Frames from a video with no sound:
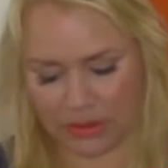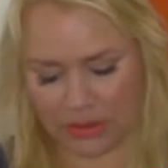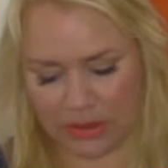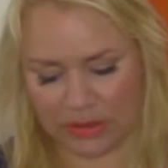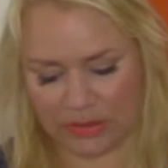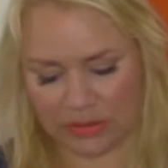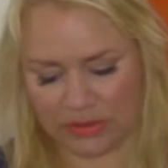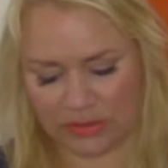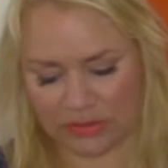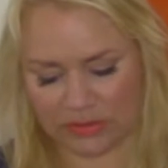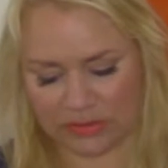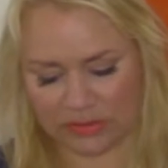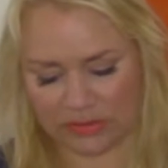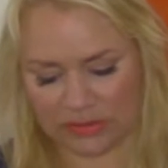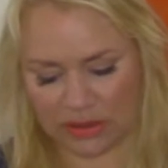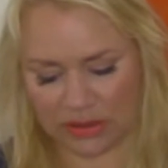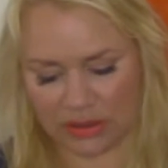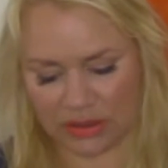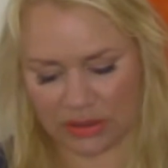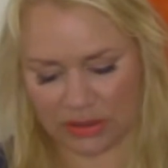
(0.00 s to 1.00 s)
And this
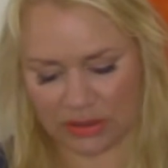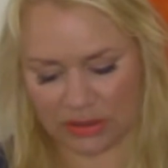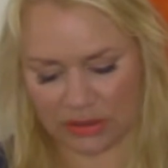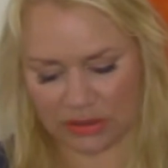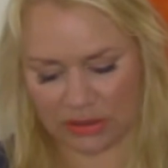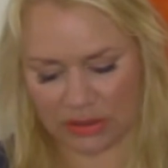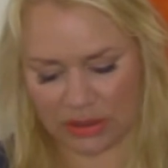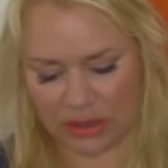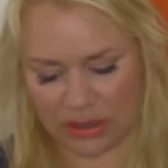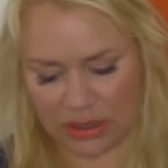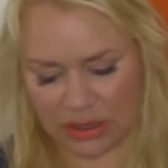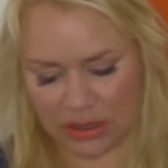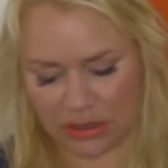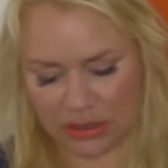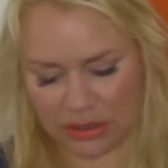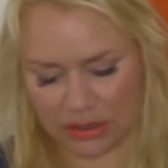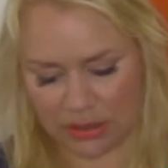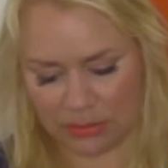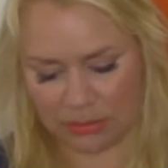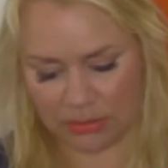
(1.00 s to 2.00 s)
I
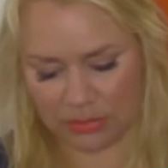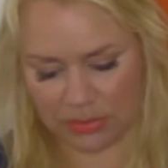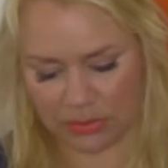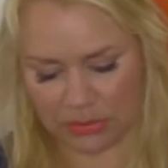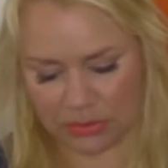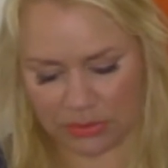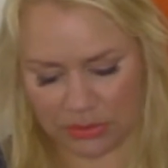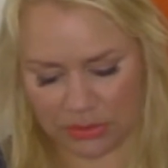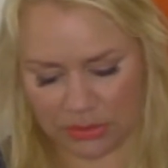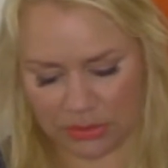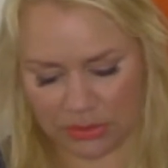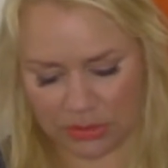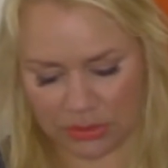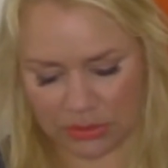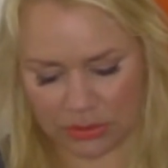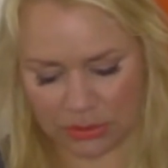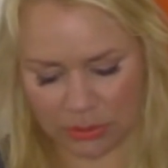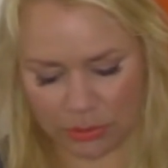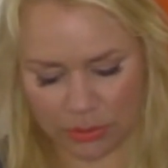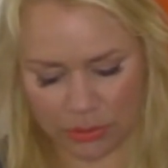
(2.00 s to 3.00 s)
am
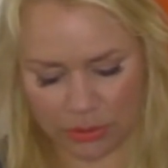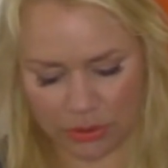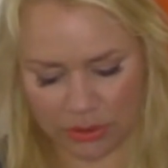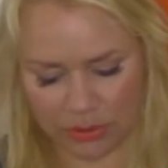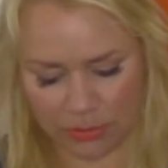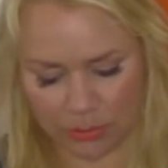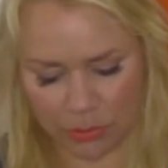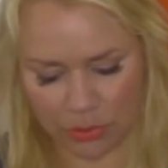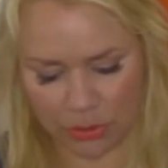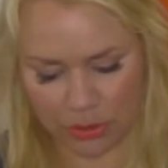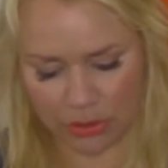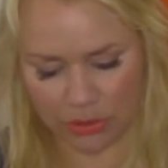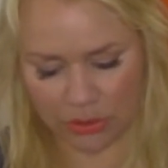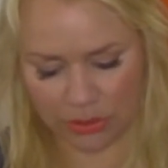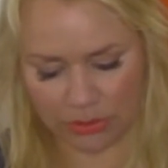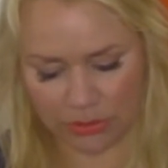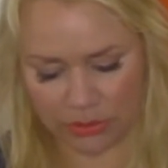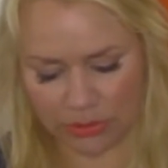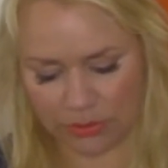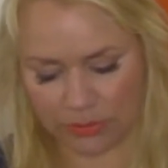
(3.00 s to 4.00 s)
gonna work more
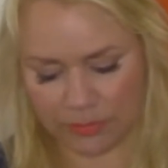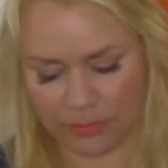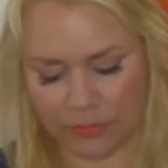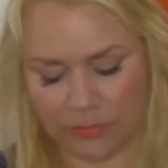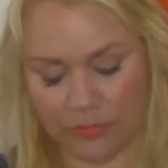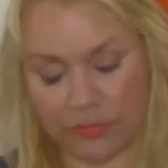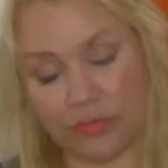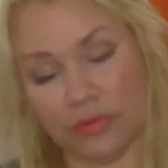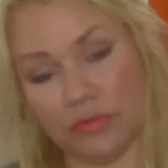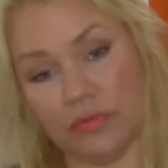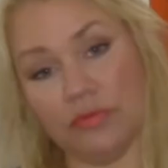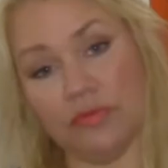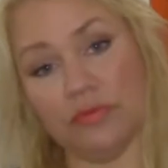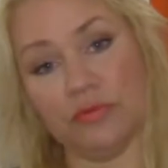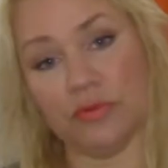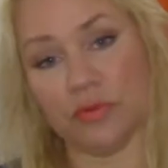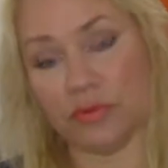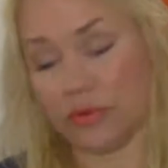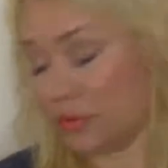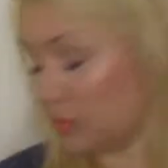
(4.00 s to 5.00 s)
on
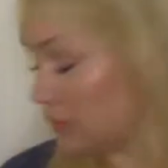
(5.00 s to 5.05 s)
for